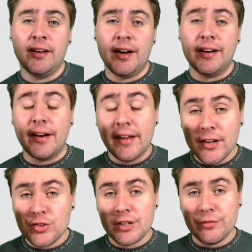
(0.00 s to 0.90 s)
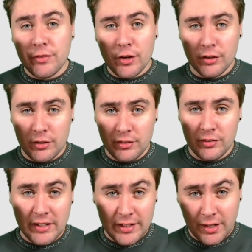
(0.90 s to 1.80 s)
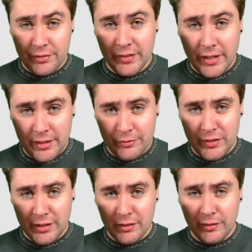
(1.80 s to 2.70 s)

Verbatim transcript: an electric vertical takeoff and landing vehicle